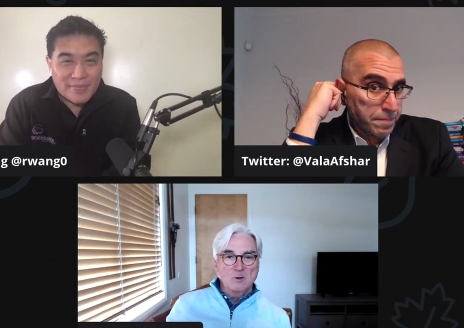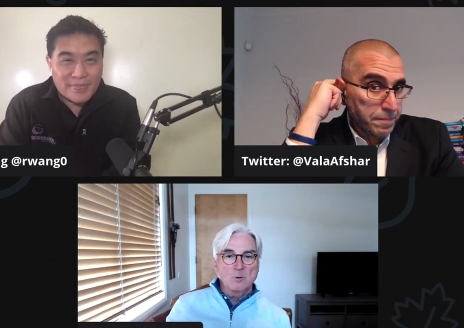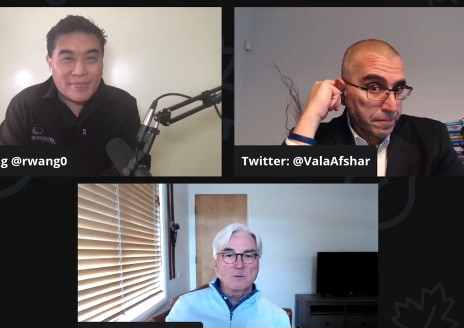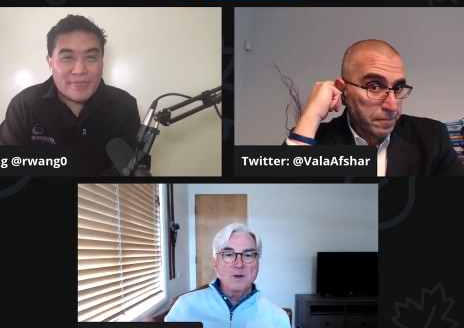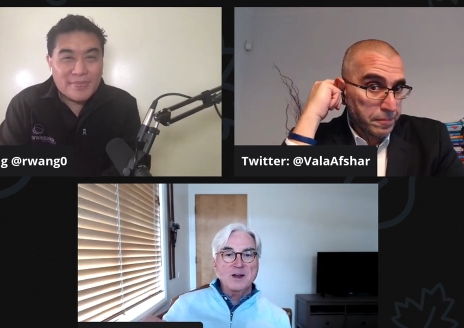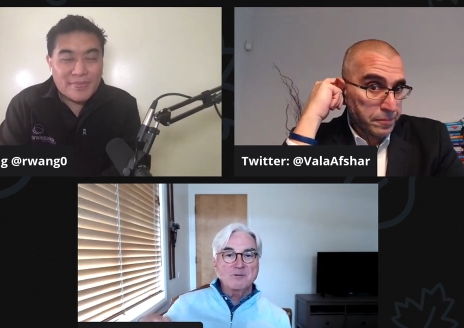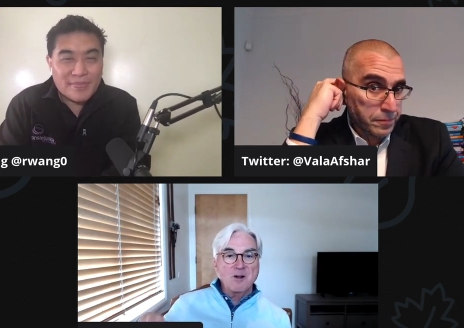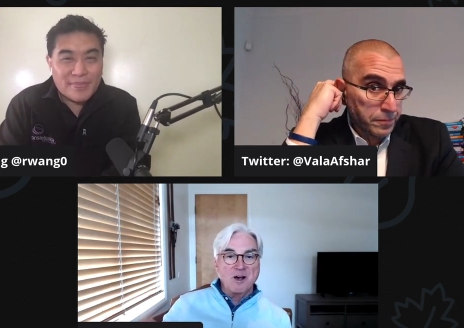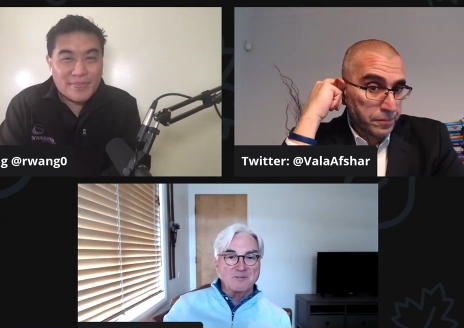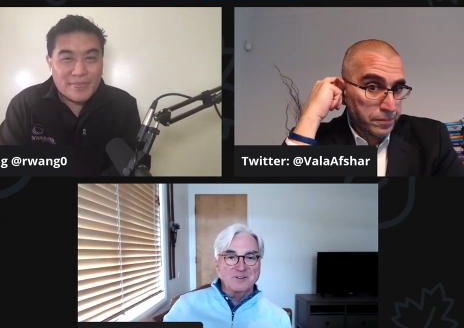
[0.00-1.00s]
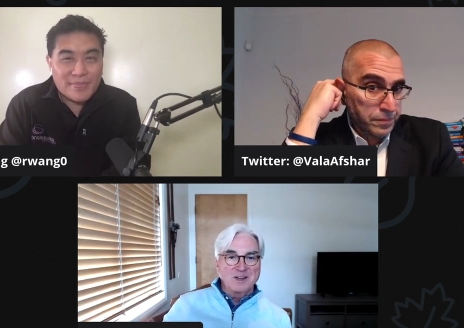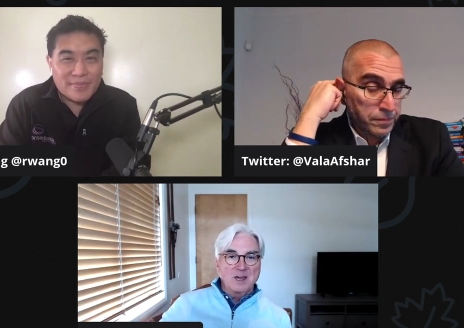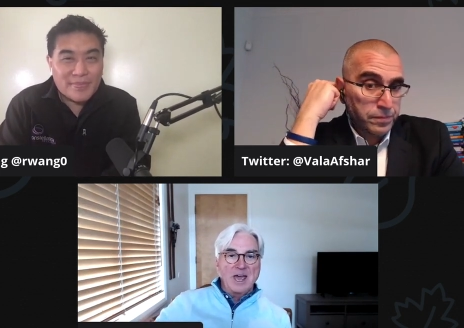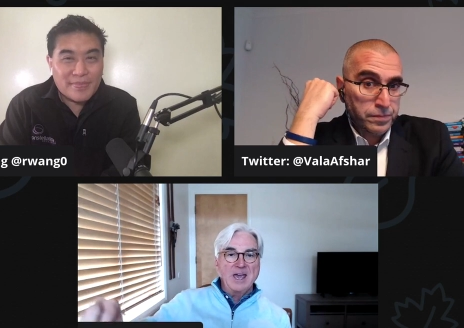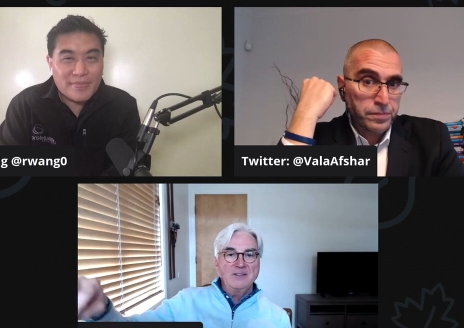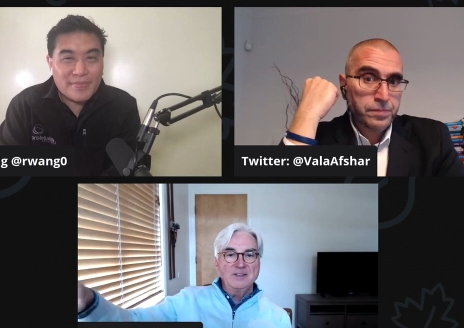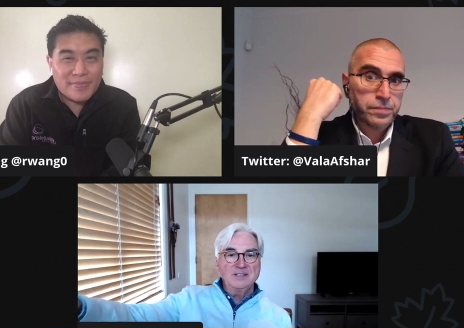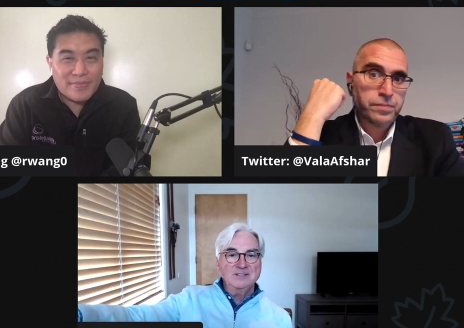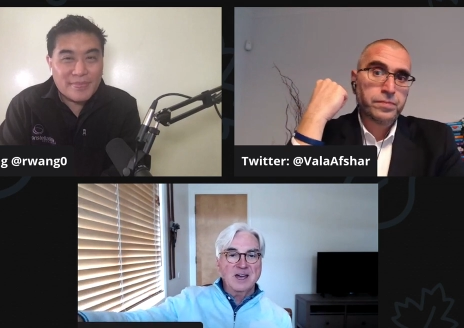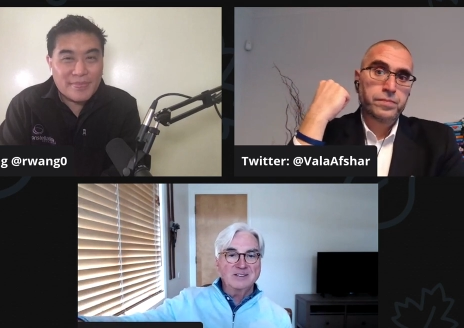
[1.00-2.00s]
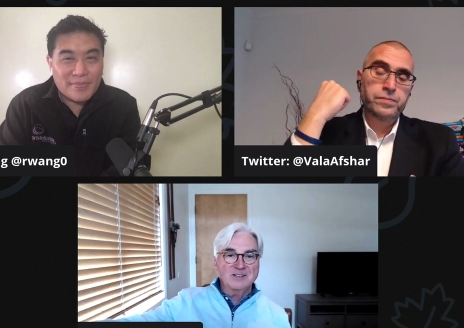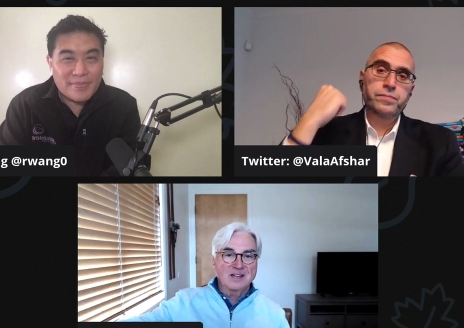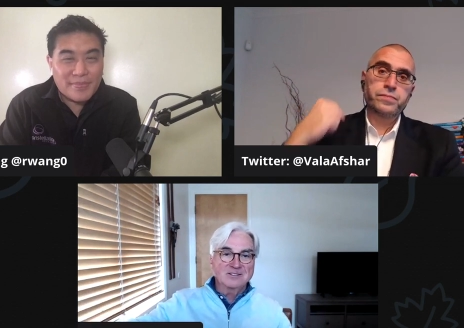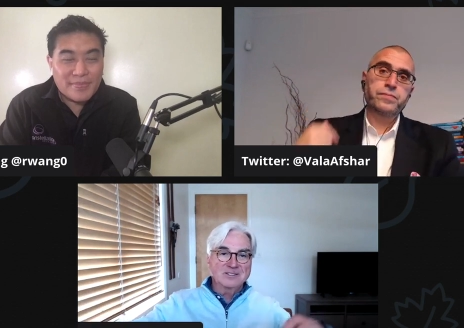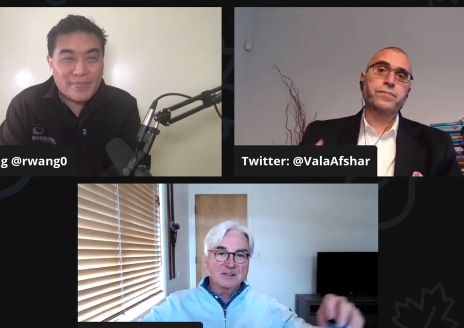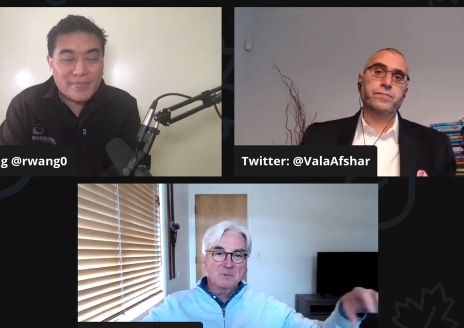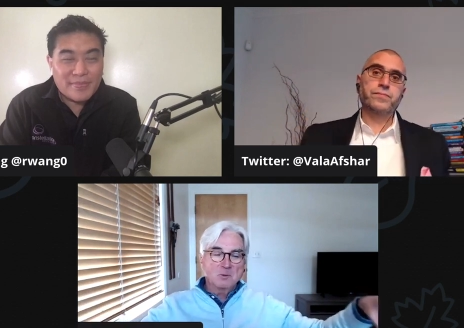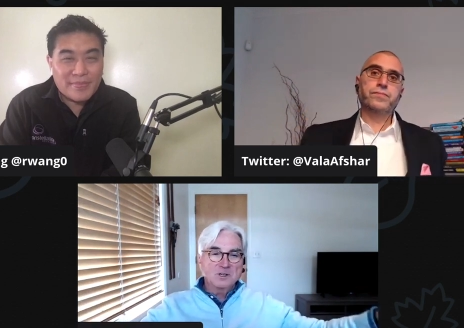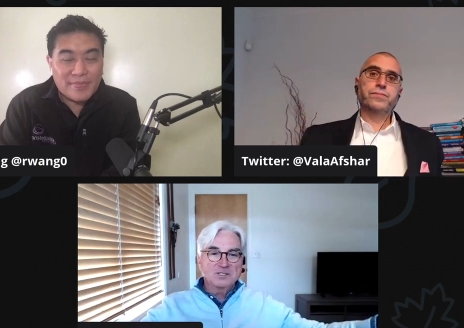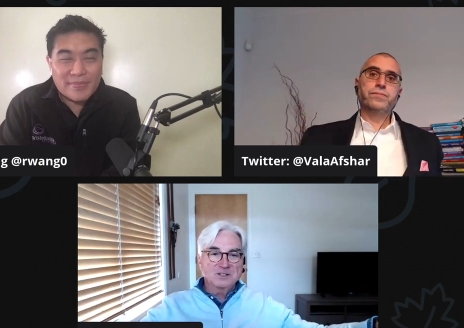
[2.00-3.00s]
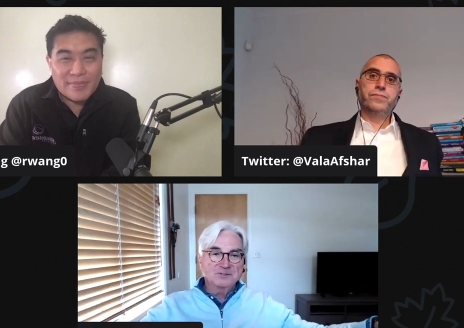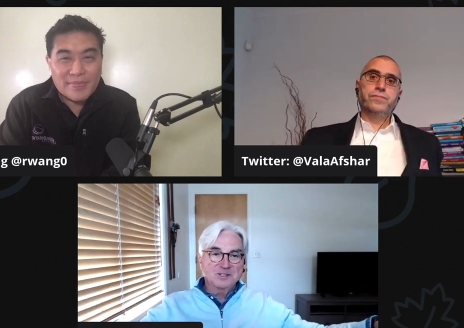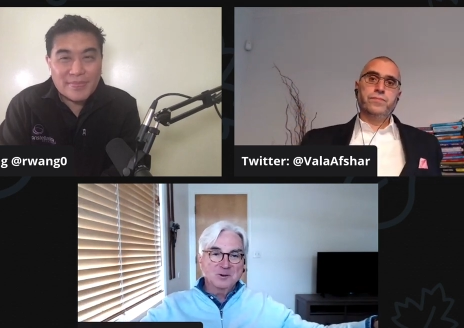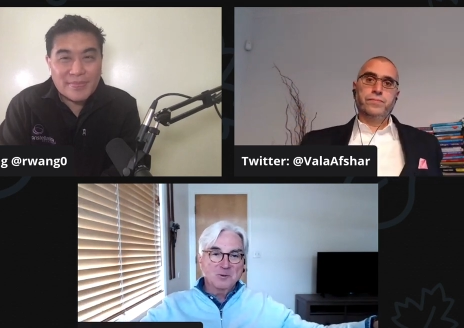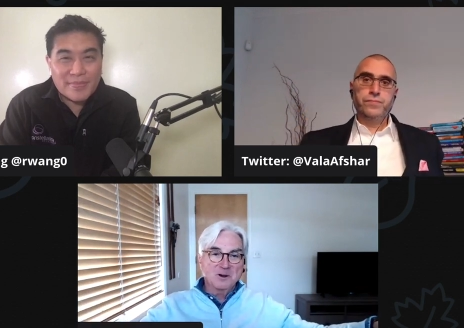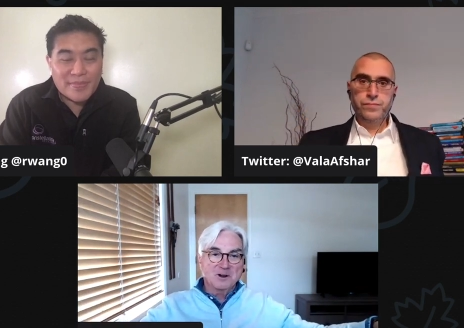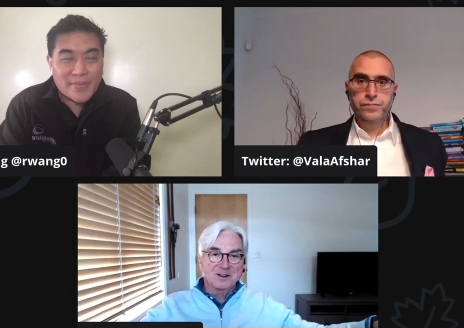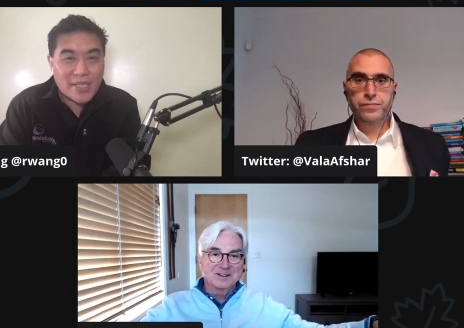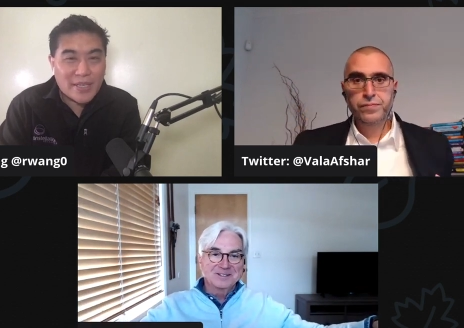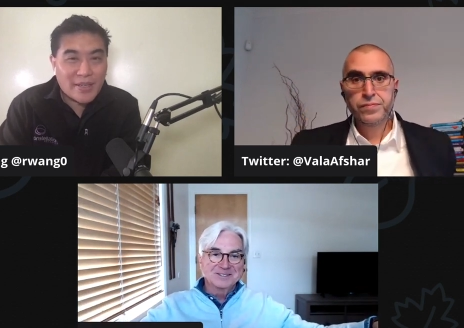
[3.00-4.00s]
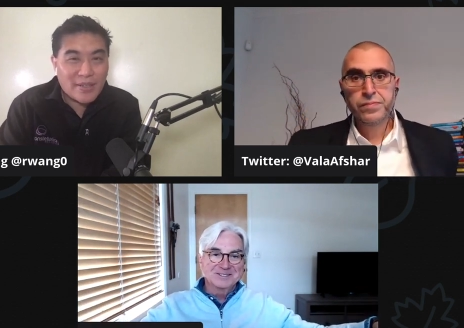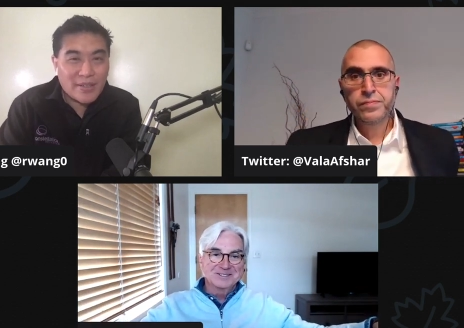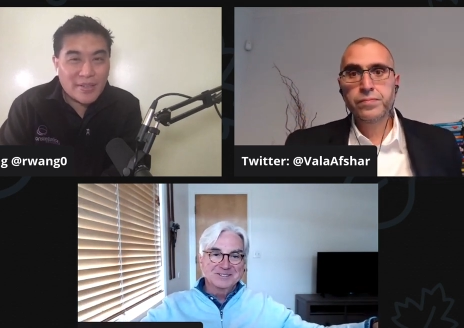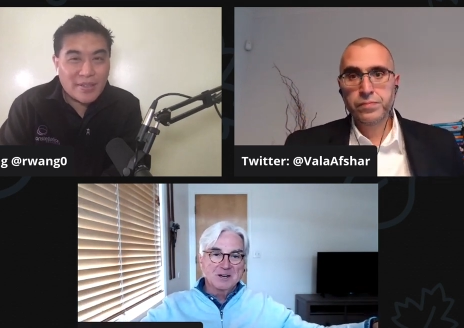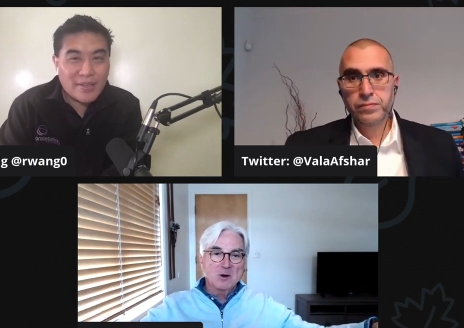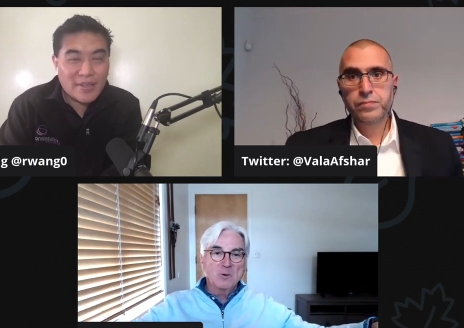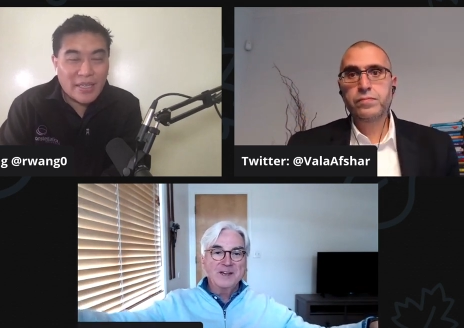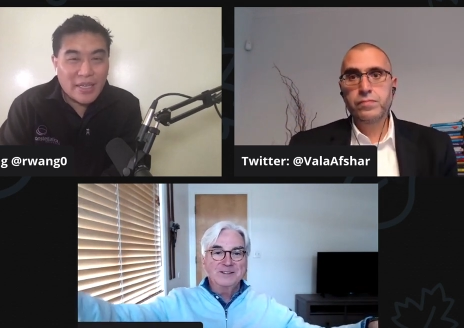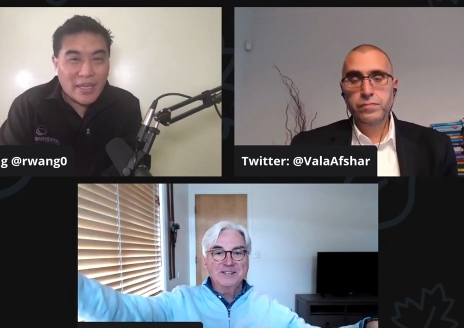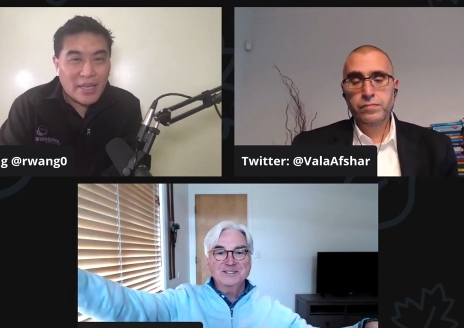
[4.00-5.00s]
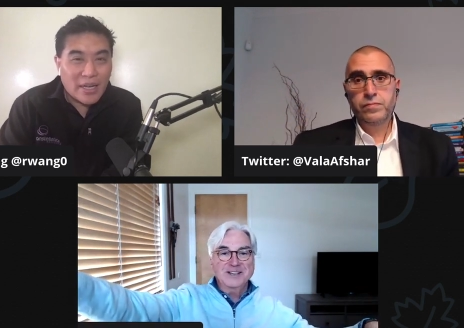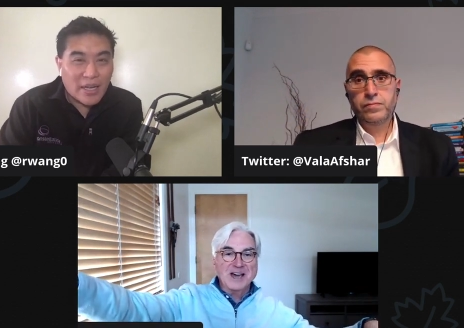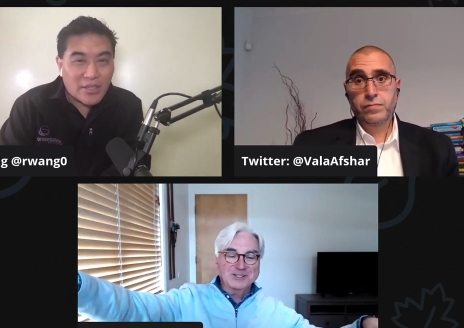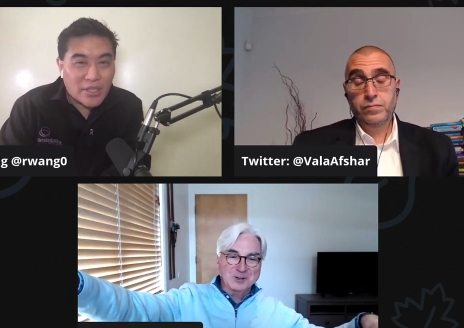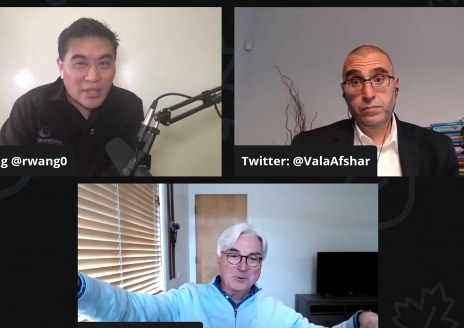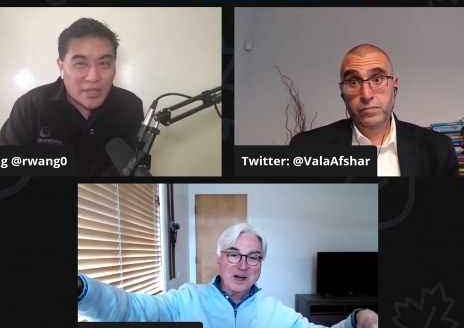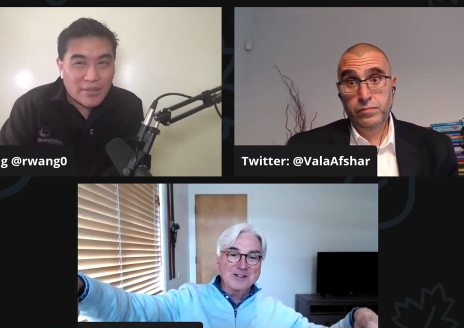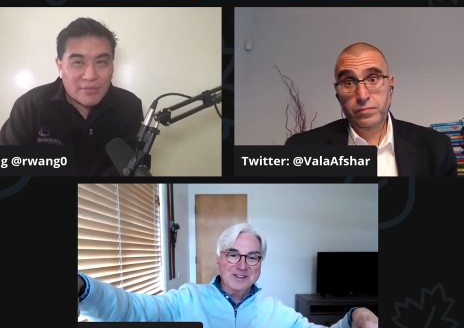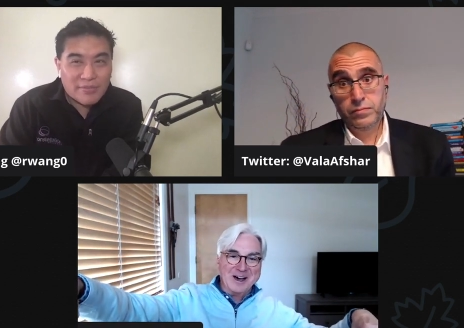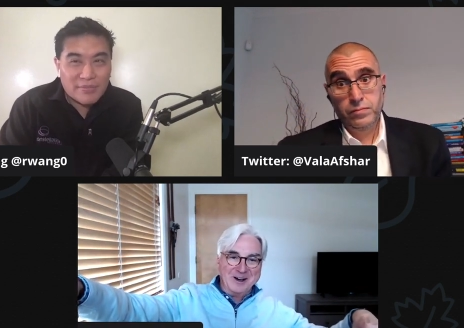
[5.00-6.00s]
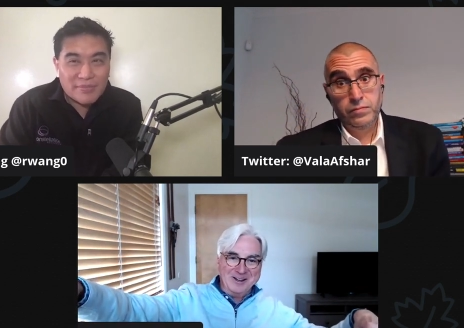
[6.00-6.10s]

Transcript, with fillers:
Speaker 1: were better off. Hey, these guys got sick, but we shifted the work oh wait, these guys are well now.